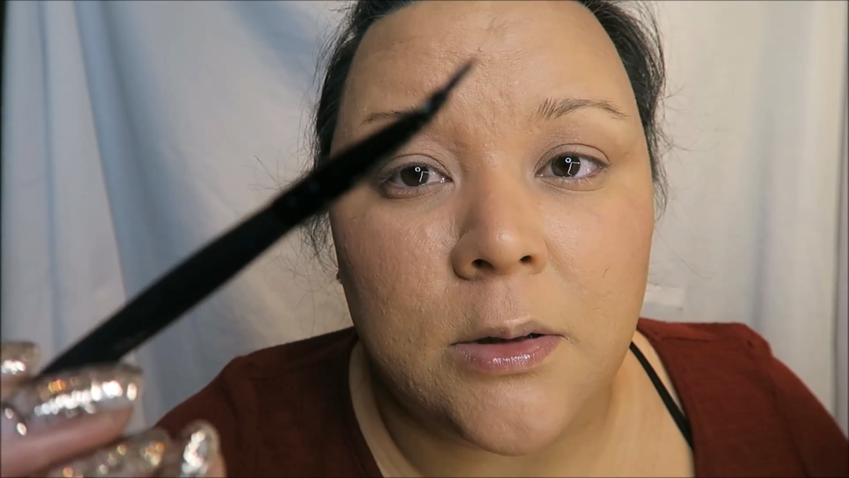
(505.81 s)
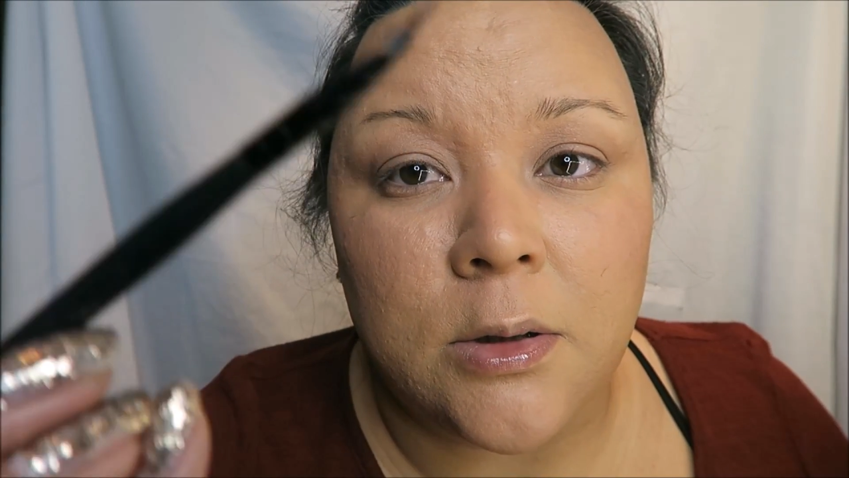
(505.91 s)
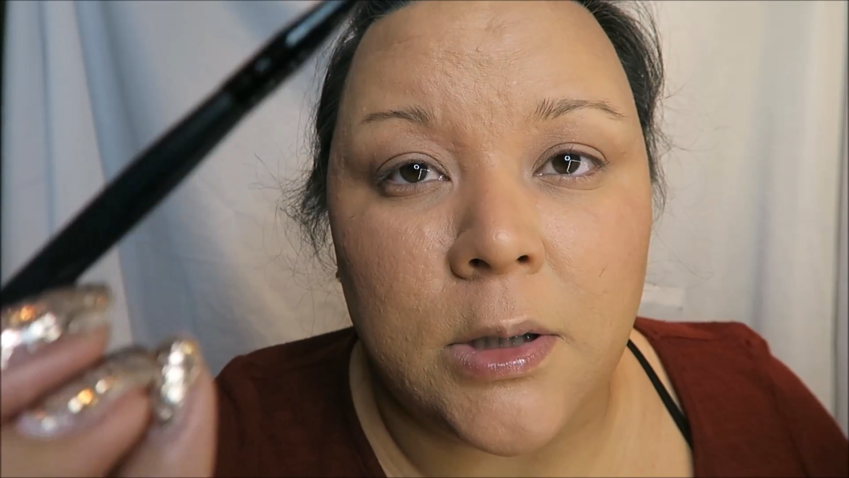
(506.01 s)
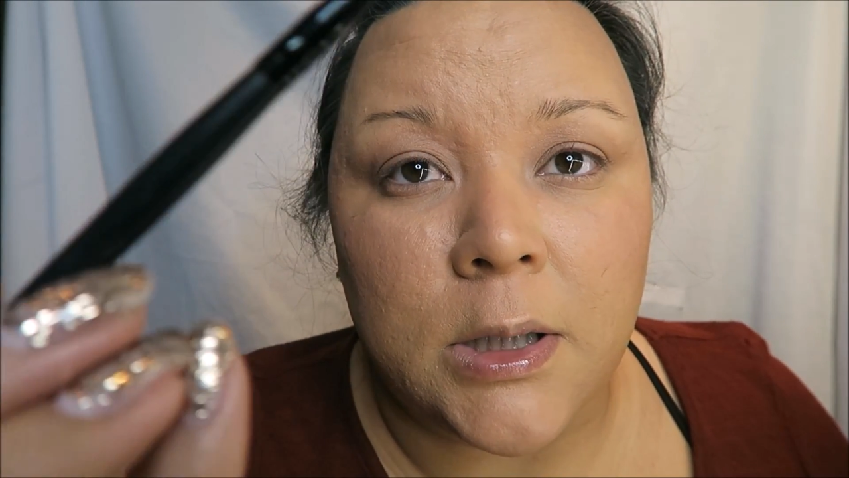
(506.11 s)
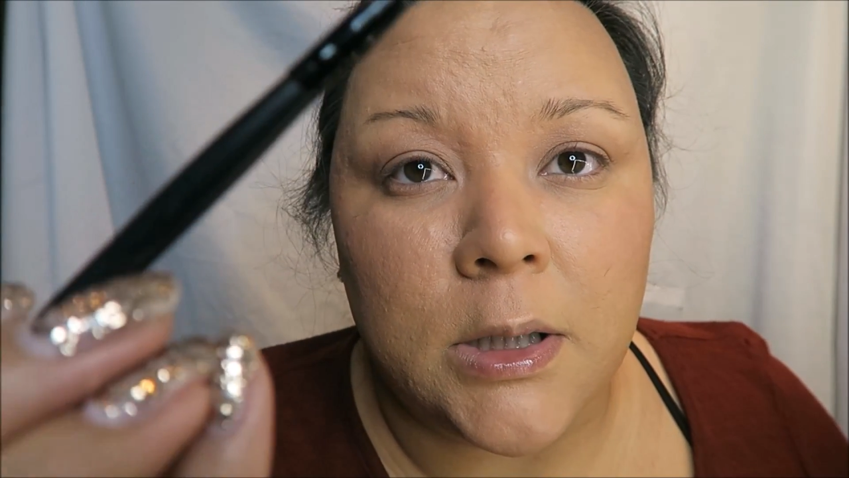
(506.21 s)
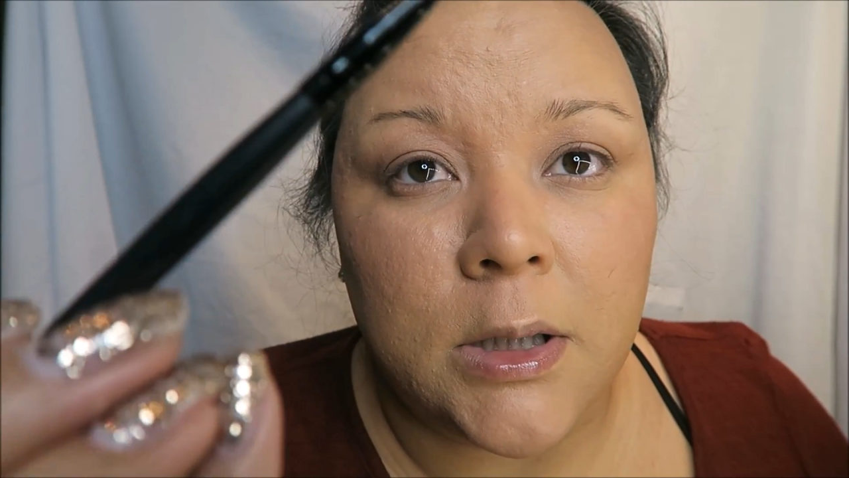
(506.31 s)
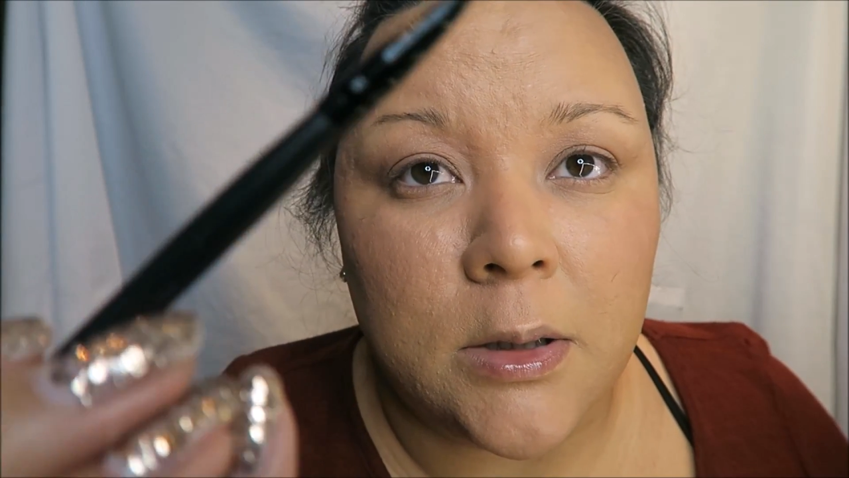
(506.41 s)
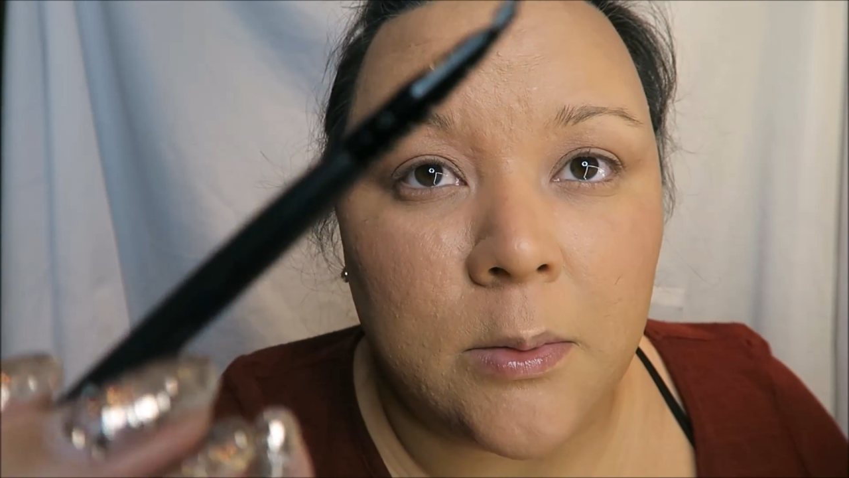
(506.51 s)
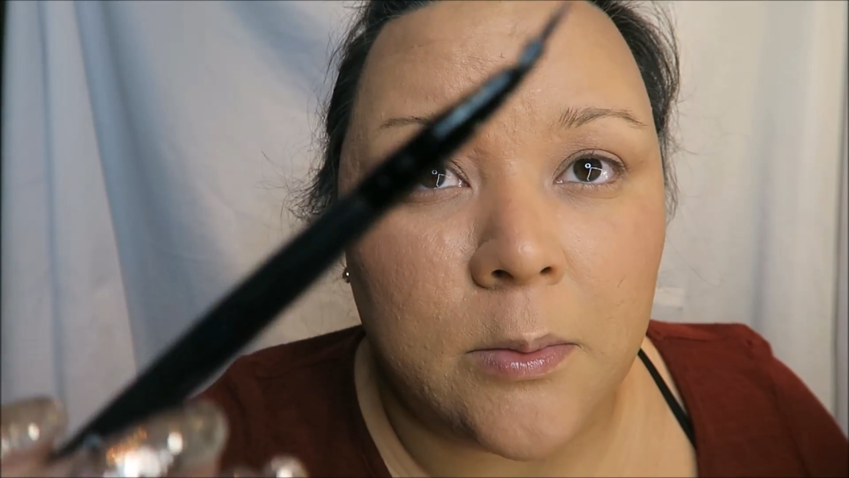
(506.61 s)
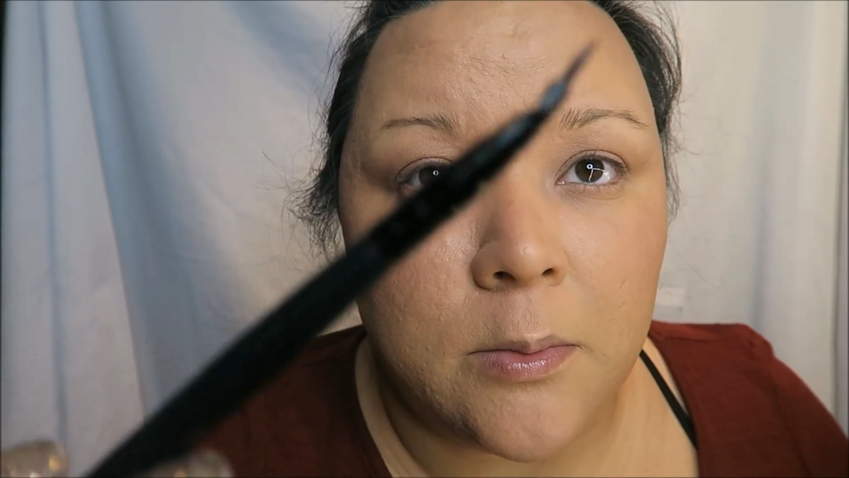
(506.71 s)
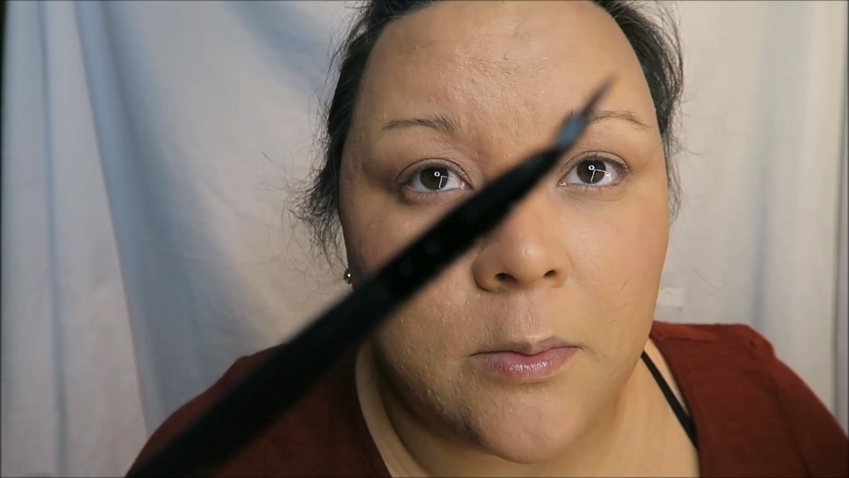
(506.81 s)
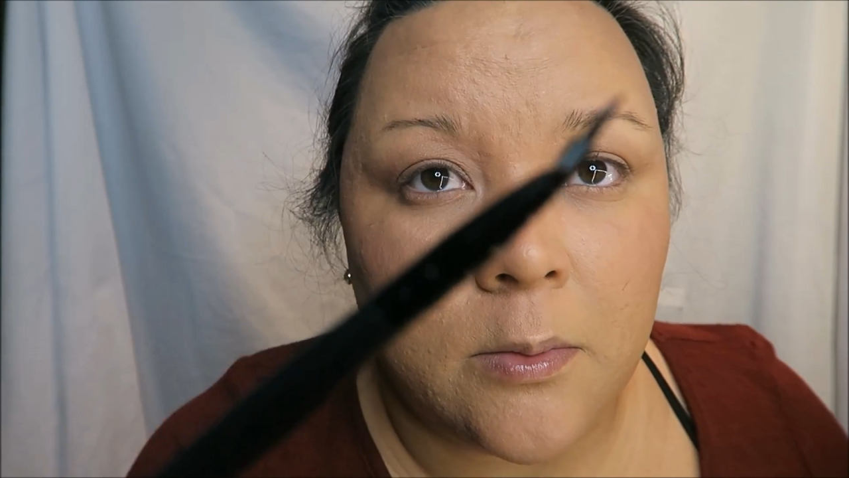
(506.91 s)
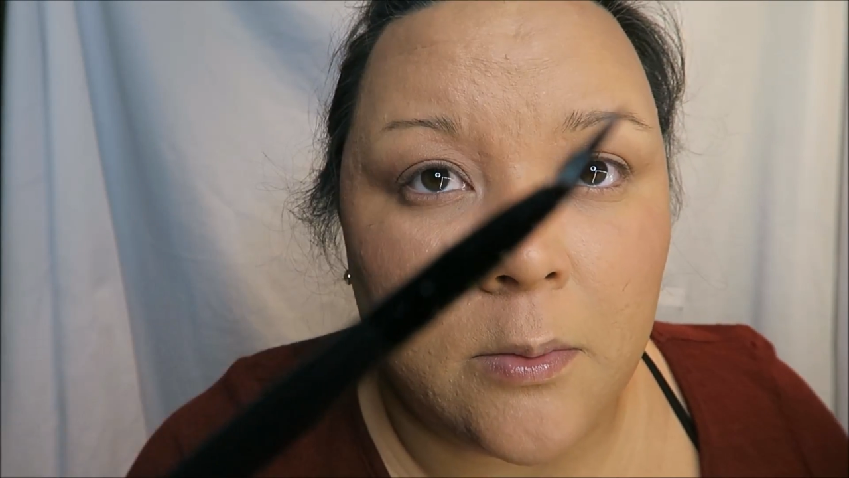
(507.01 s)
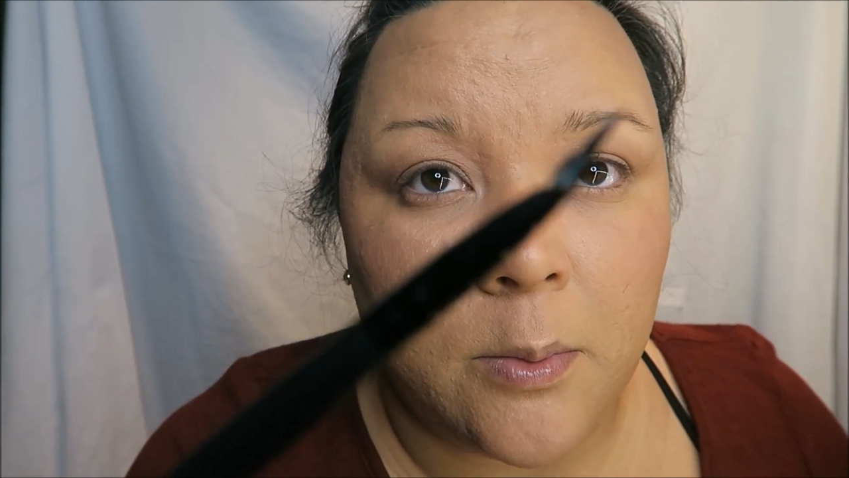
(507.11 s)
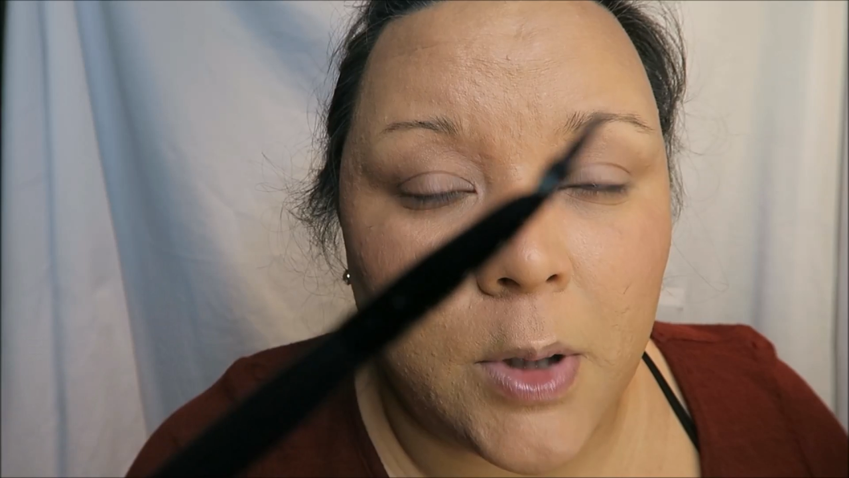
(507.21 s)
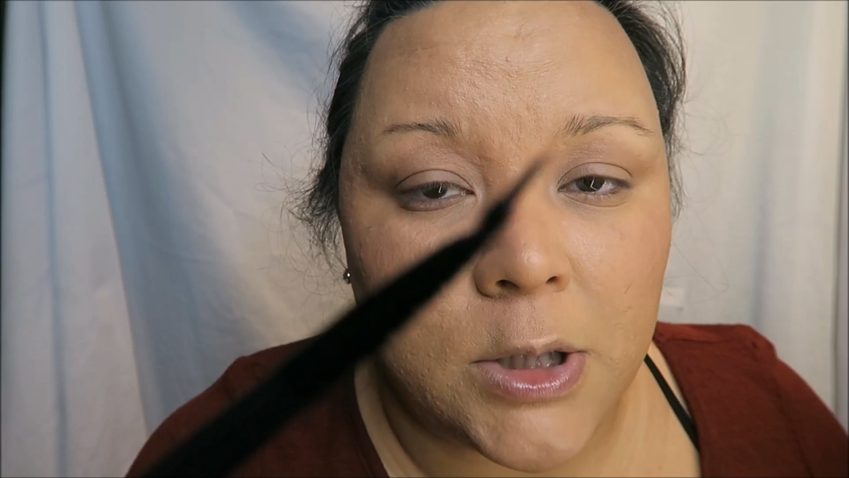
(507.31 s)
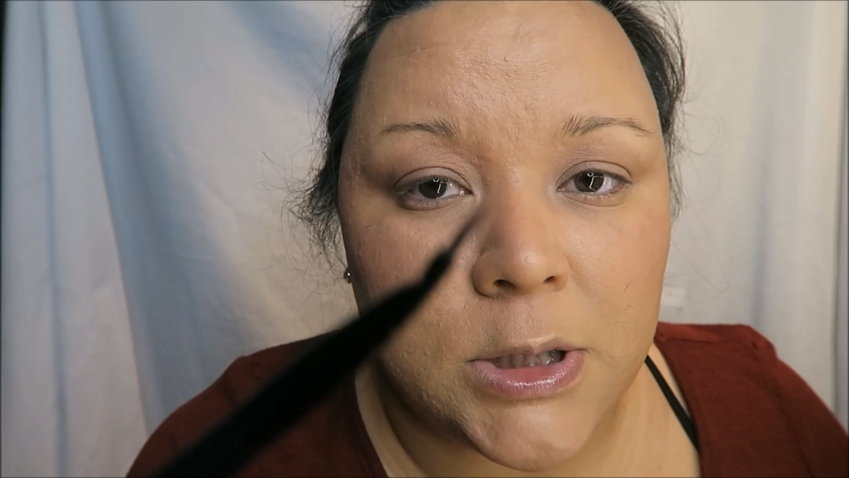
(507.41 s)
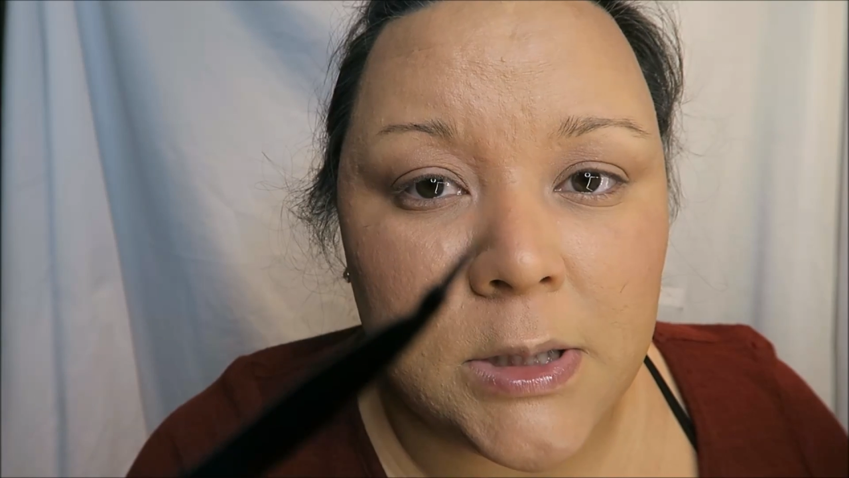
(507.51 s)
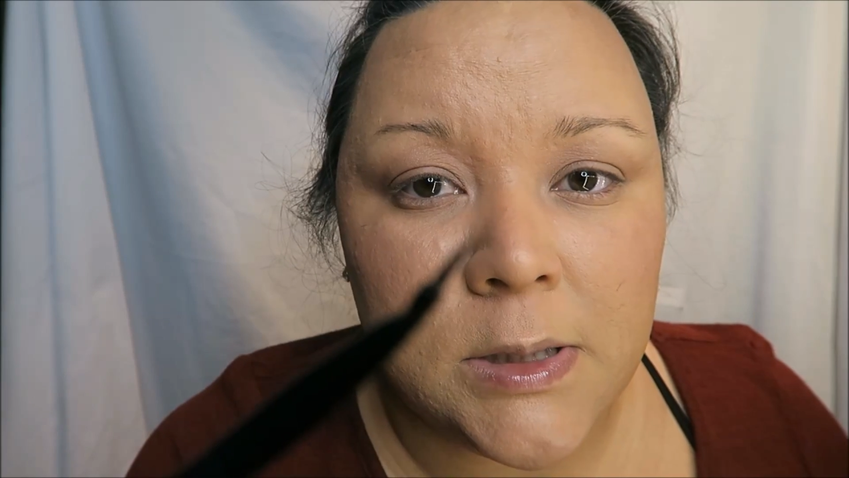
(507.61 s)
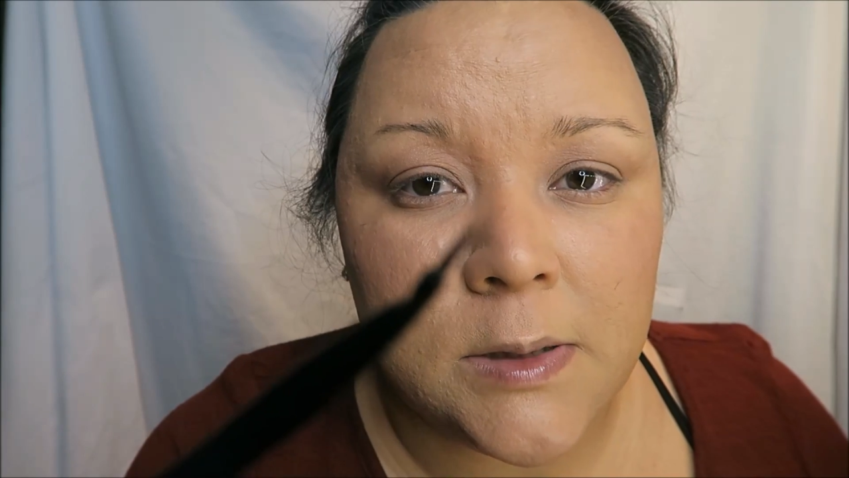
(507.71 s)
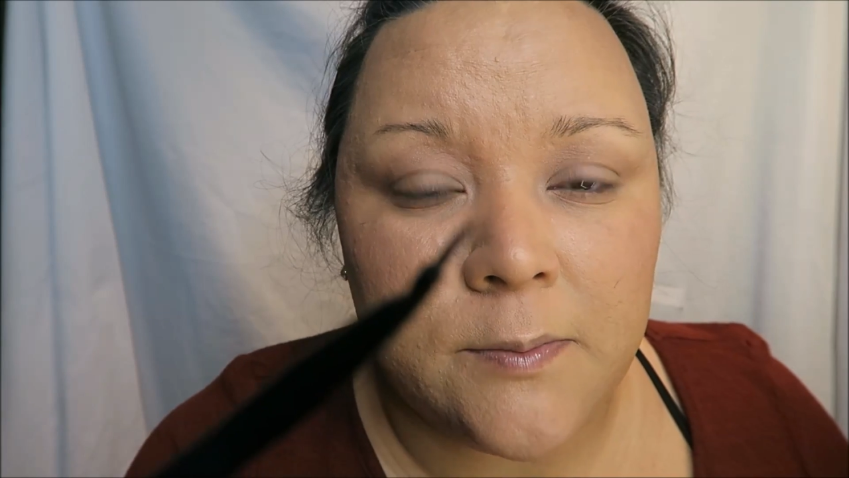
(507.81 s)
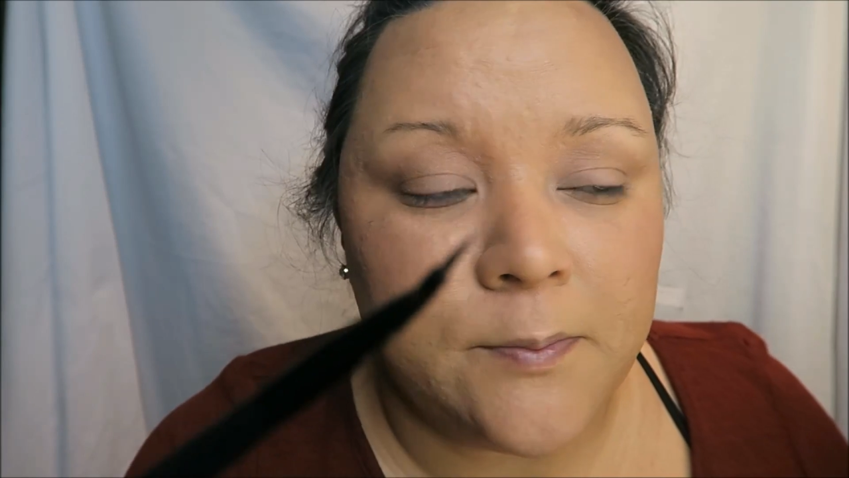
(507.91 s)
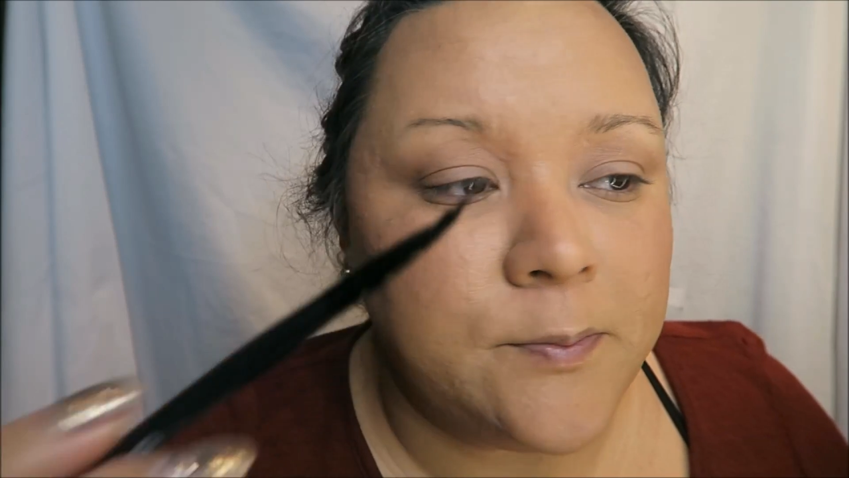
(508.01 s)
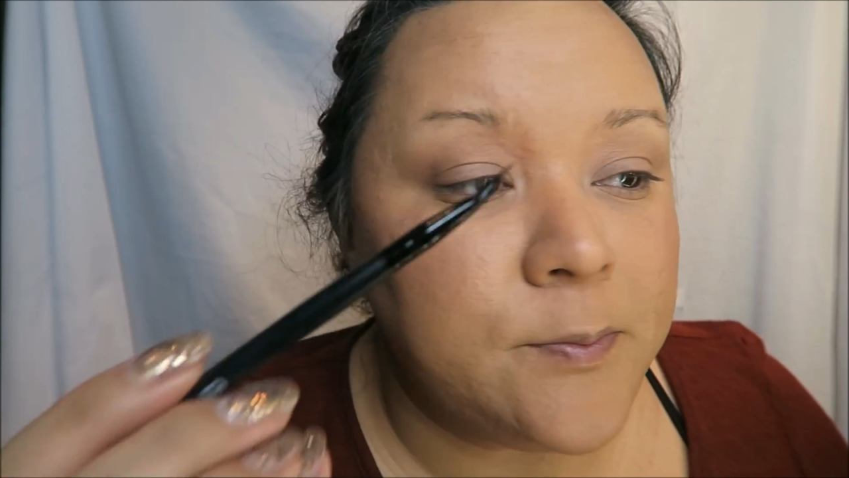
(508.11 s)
crooked brushes.